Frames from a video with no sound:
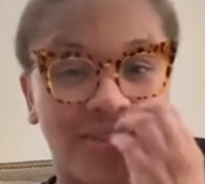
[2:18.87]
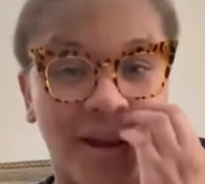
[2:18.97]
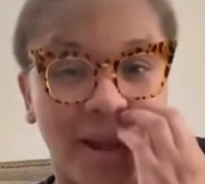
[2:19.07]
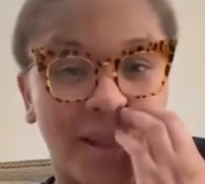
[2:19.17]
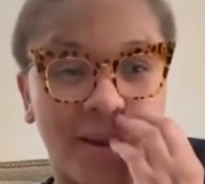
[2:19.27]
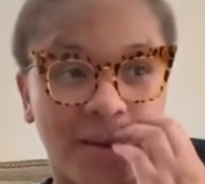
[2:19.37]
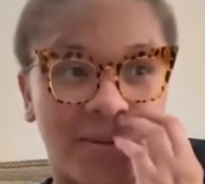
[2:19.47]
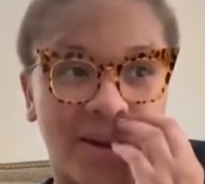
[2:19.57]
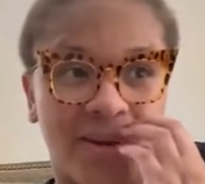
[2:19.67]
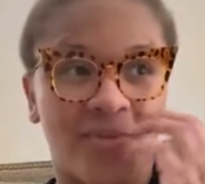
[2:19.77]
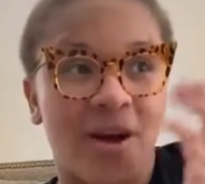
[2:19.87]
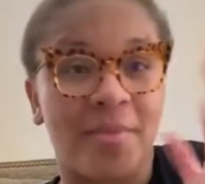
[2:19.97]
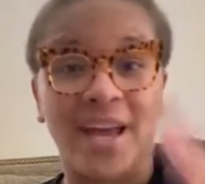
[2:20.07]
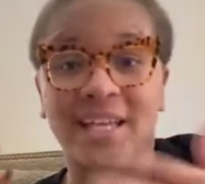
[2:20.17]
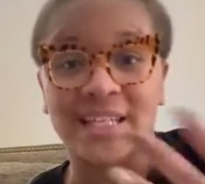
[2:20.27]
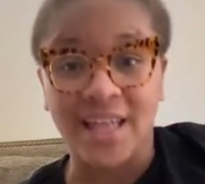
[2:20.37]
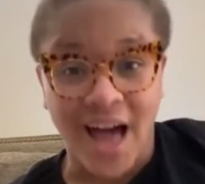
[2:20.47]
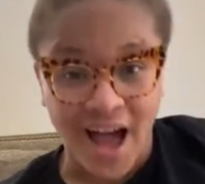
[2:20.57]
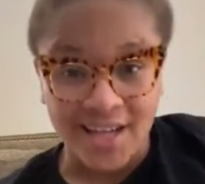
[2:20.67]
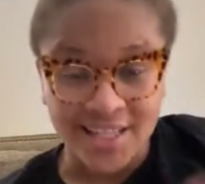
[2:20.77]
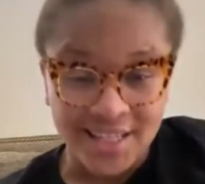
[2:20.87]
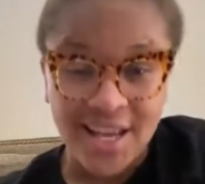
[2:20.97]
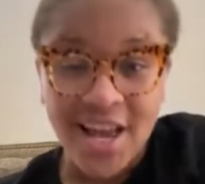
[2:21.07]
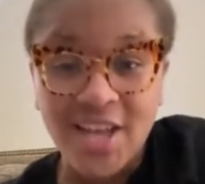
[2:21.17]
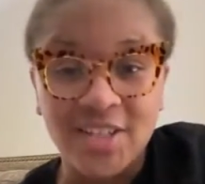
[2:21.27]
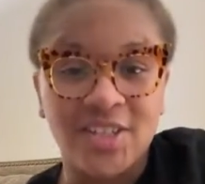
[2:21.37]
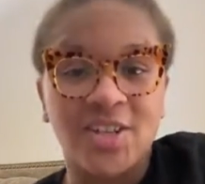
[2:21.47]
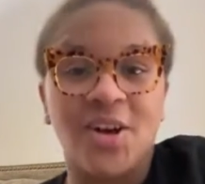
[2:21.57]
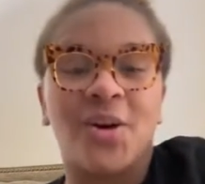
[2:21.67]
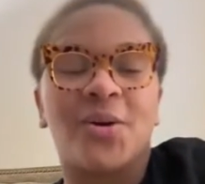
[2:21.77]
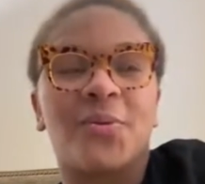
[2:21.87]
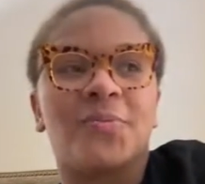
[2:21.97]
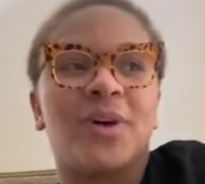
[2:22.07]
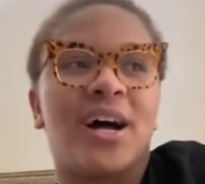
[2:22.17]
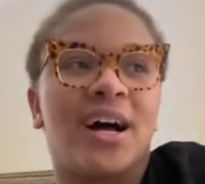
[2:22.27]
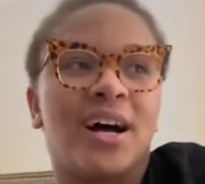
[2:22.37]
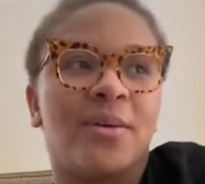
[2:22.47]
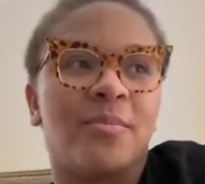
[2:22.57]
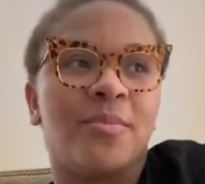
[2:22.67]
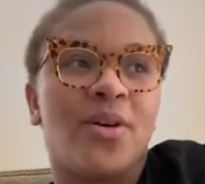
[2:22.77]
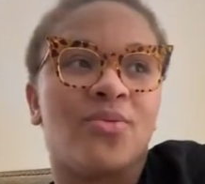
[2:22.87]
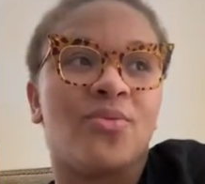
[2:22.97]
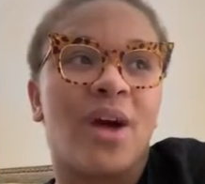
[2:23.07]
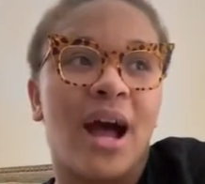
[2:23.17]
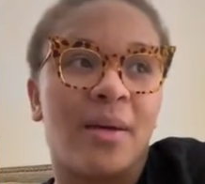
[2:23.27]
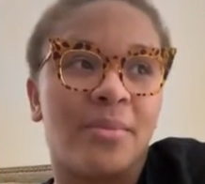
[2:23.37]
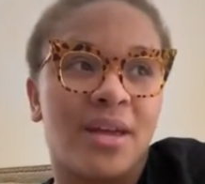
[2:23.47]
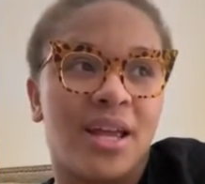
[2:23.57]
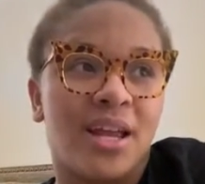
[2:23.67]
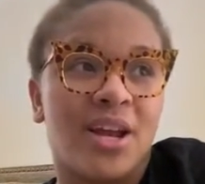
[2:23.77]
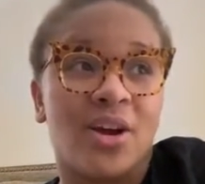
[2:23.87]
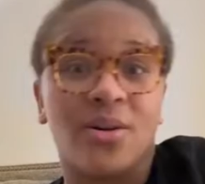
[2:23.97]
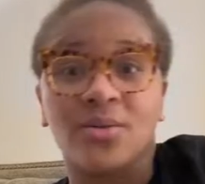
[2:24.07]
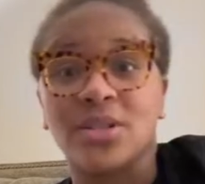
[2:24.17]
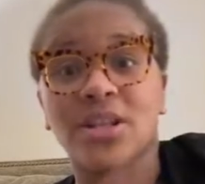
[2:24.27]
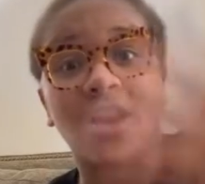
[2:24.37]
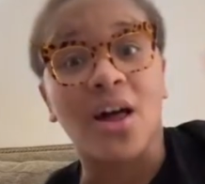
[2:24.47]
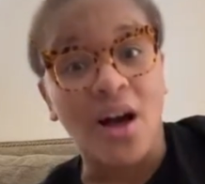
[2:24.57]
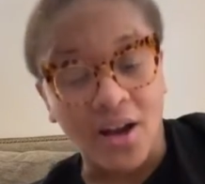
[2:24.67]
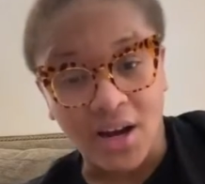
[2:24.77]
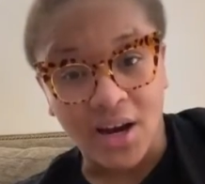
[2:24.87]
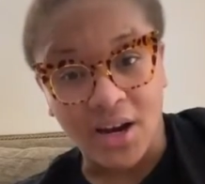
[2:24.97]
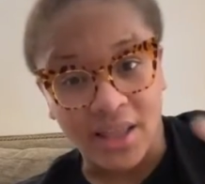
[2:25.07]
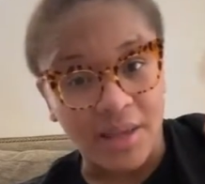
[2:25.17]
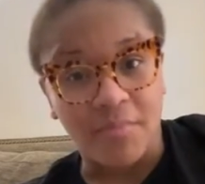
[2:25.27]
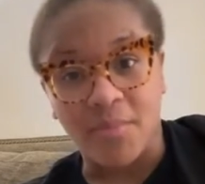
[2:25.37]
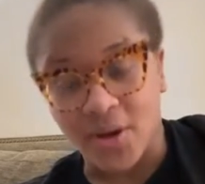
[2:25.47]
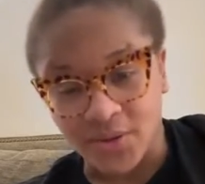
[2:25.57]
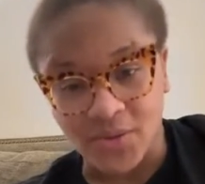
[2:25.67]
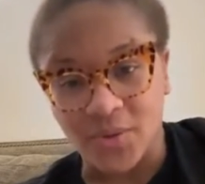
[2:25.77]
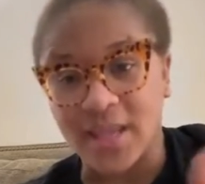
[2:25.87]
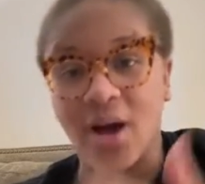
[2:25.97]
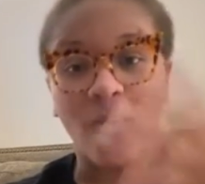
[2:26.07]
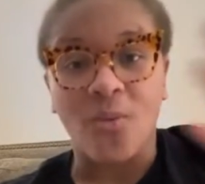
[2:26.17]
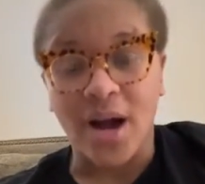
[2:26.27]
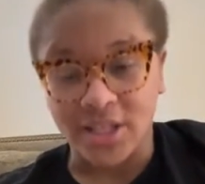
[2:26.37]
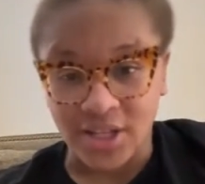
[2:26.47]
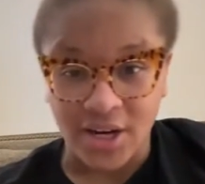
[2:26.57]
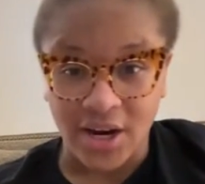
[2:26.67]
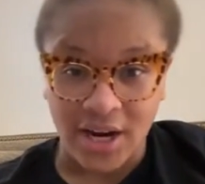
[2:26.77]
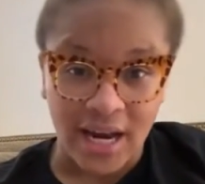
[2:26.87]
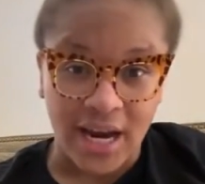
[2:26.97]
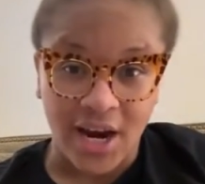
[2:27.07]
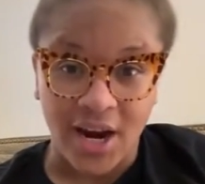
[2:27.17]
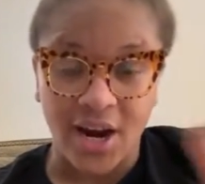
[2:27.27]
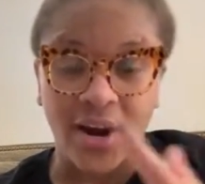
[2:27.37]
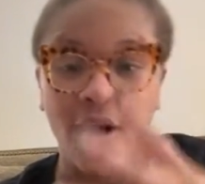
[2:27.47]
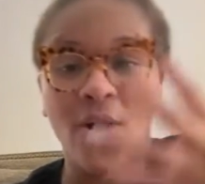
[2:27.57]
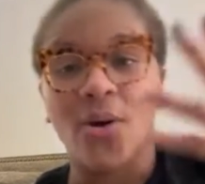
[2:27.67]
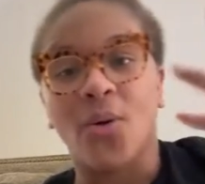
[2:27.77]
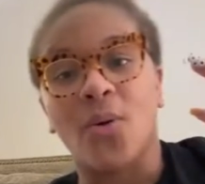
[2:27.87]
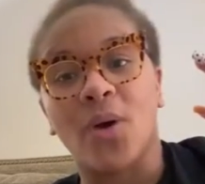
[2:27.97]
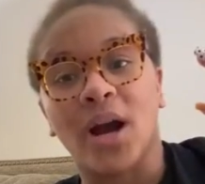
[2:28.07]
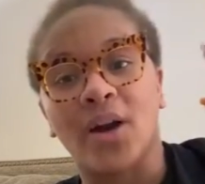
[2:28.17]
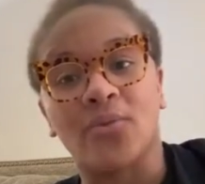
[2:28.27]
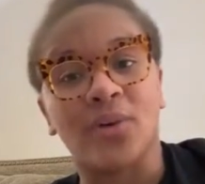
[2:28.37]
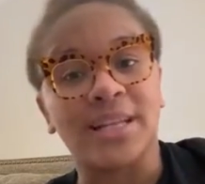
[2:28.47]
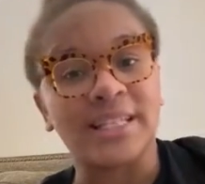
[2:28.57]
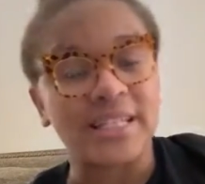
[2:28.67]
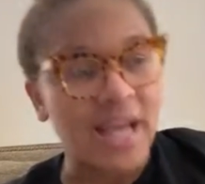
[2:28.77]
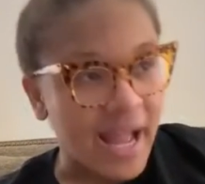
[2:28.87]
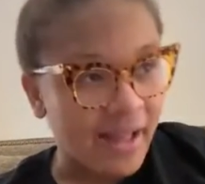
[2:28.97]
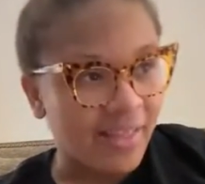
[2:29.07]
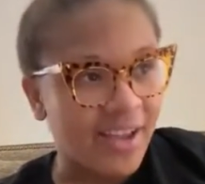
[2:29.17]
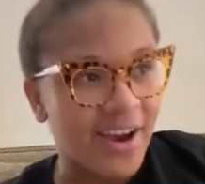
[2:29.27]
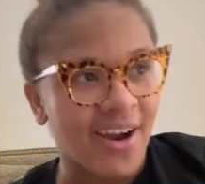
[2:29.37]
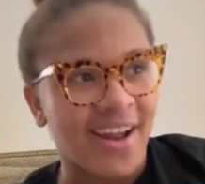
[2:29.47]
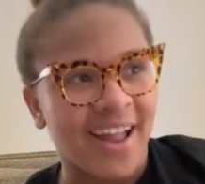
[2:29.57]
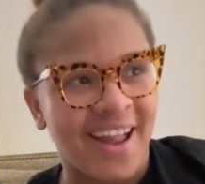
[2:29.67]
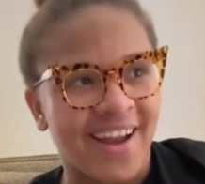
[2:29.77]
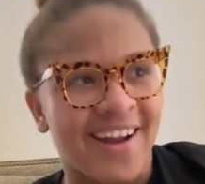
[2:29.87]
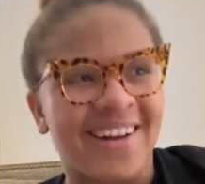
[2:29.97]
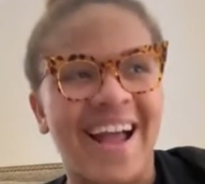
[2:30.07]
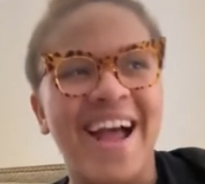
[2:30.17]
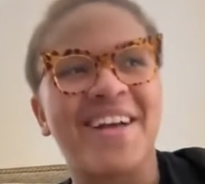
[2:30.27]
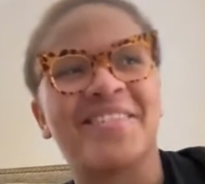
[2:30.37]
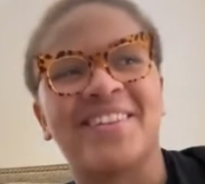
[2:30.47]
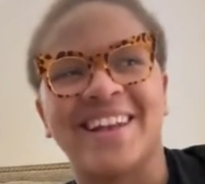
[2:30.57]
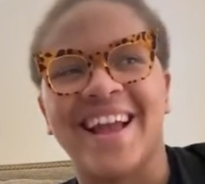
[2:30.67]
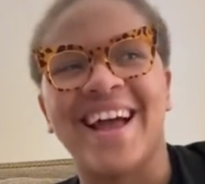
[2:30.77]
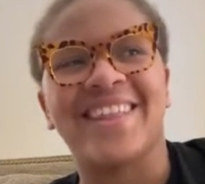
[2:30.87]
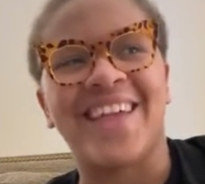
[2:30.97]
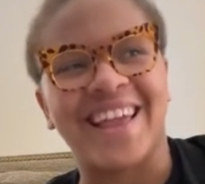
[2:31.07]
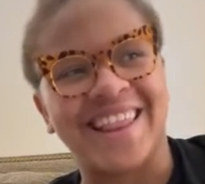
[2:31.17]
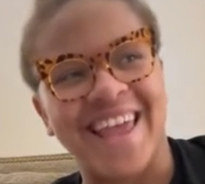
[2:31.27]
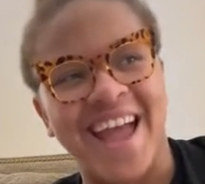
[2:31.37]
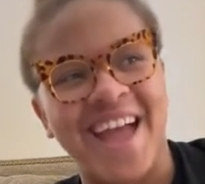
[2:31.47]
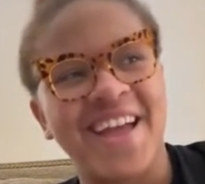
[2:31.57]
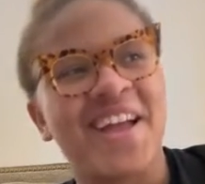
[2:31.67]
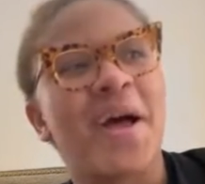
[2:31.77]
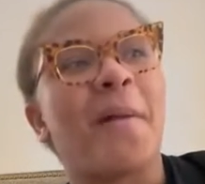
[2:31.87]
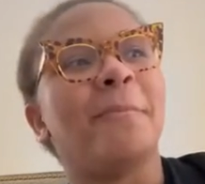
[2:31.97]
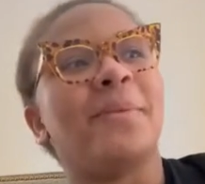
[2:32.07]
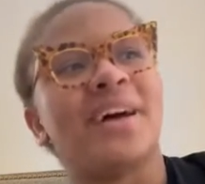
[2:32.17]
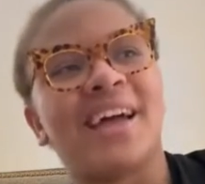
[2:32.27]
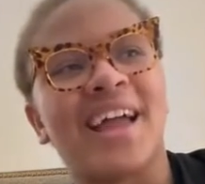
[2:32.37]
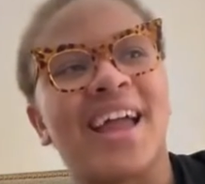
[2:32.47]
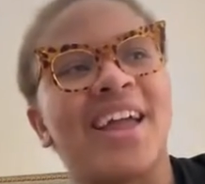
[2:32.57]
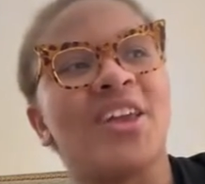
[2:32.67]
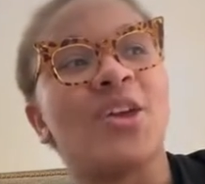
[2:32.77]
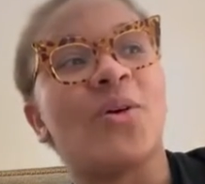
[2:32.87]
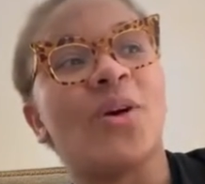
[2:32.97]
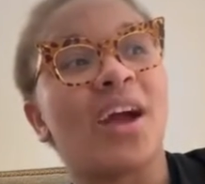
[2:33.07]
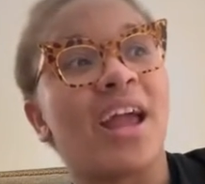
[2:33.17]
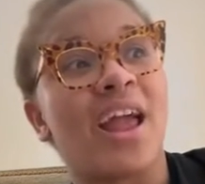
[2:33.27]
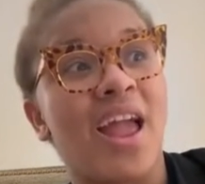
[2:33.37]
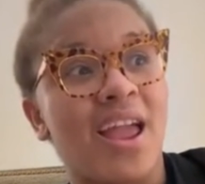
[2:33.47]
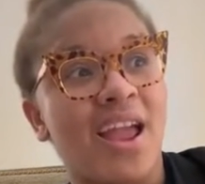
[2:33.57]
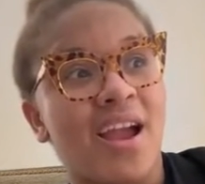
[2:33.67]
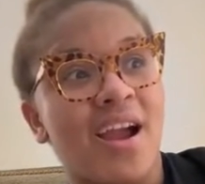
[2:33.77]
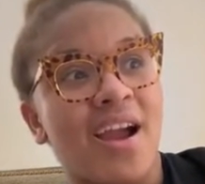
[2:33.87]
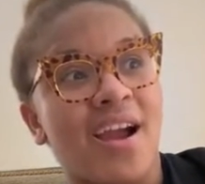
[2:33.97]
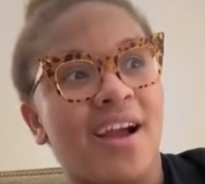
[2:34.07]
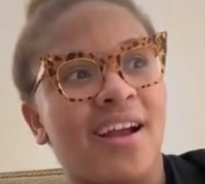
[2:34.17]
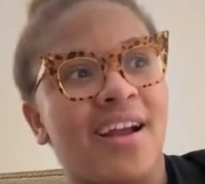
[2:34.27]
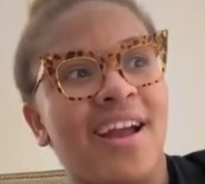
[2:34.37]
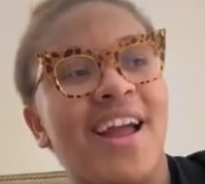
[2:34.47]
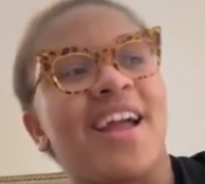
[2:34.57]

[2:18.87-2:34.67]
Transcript: y'all that don't know, Robin has locks. So Robin goes longer than most without washing her hair or restyling her hair. Not like that. But your hair